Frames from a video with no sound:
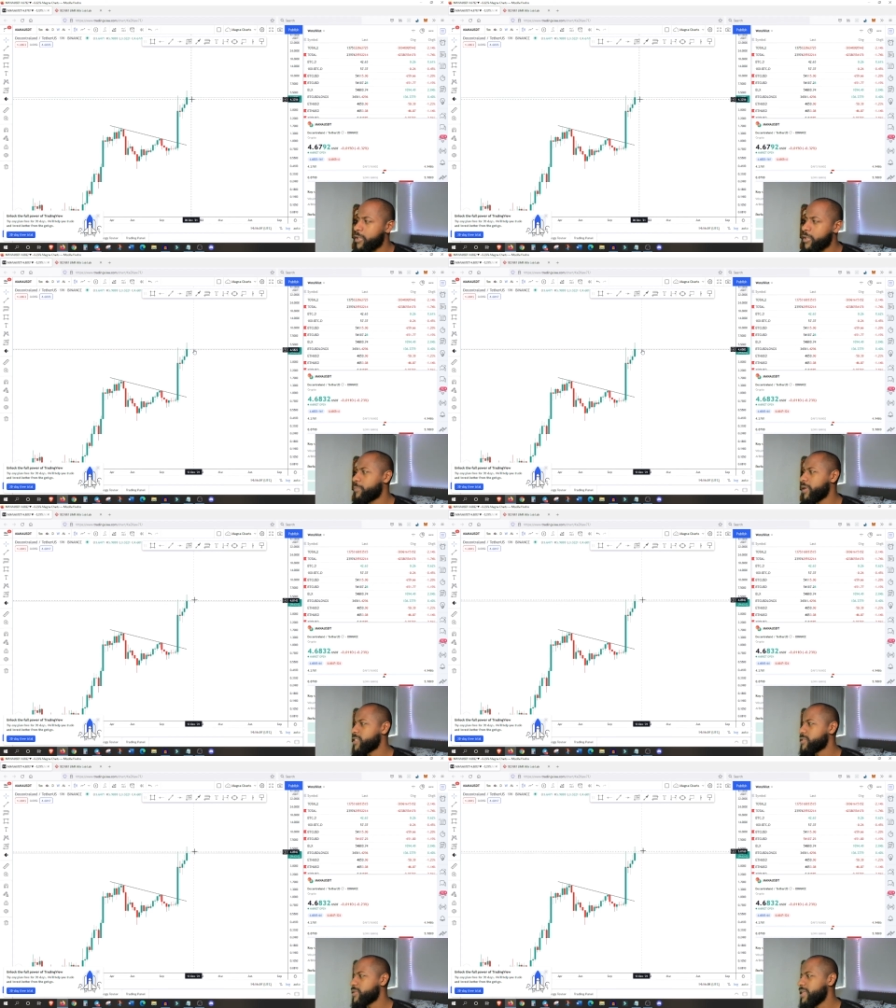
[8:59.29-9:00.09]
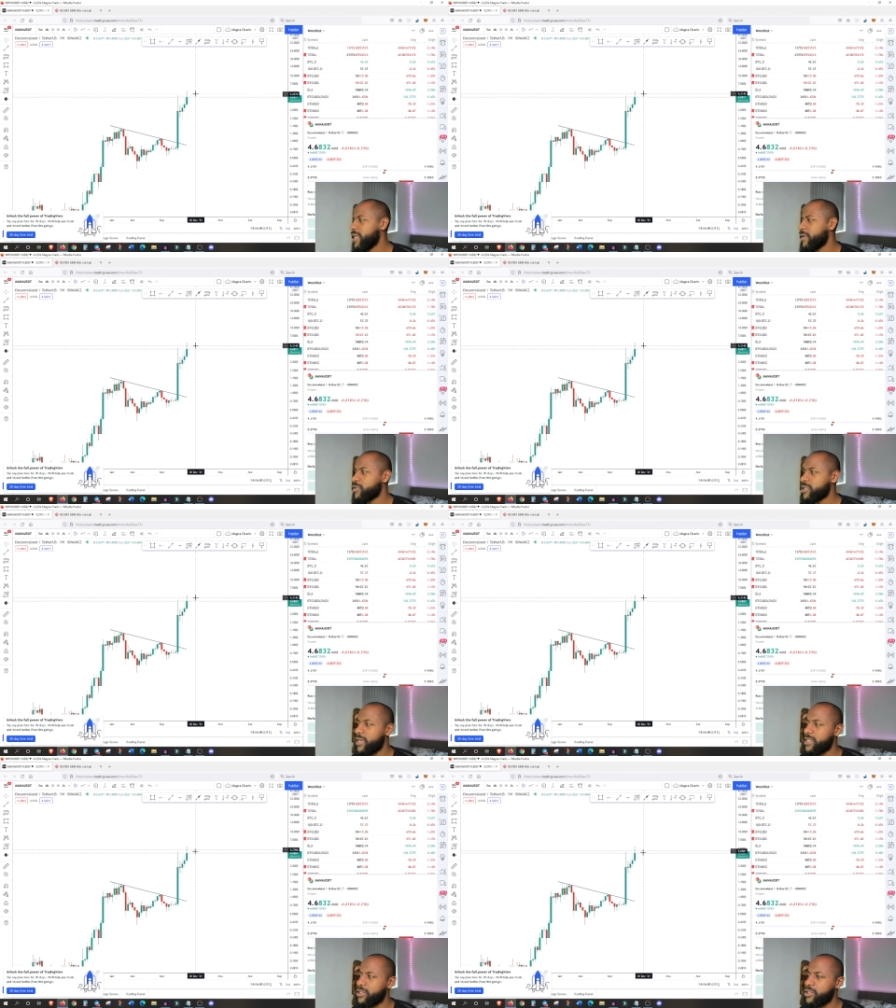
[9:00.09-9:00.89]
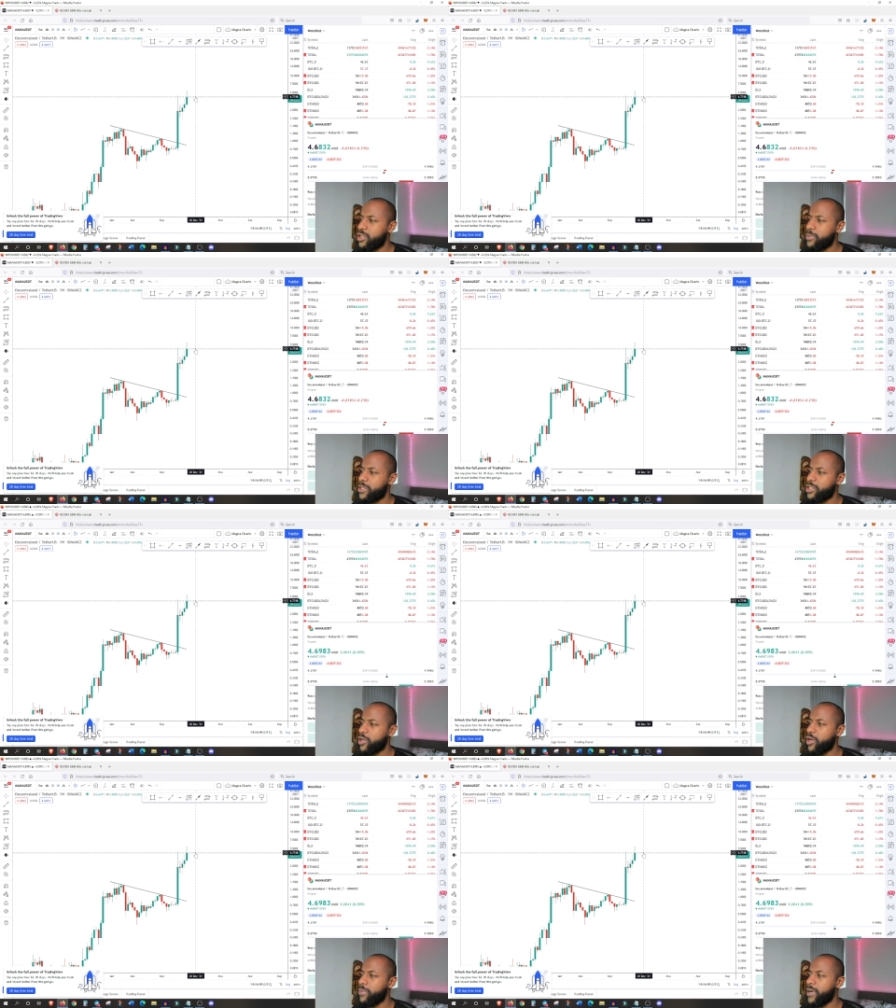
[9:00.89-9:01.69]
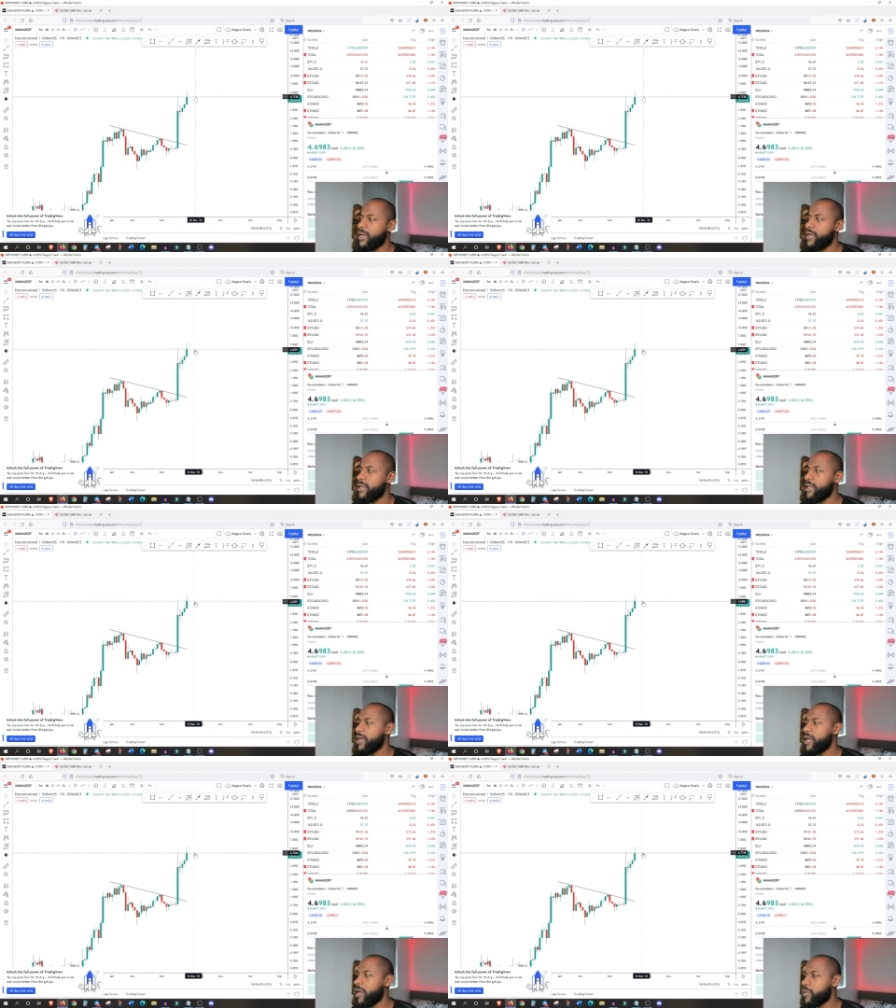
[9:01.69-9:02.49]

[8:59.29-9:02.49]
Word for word: But in terms of key levels, there isn't too much to go by.